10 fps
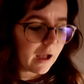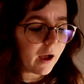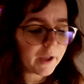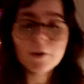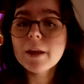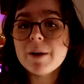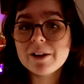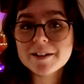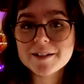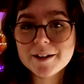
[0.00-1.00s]
I got an email
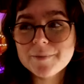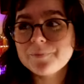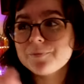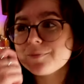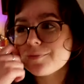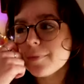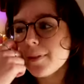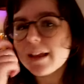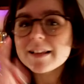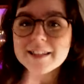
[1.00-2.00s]
last night
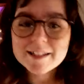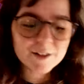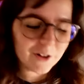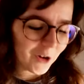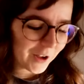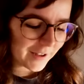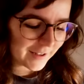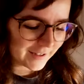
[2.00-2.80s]
at 6 o'clock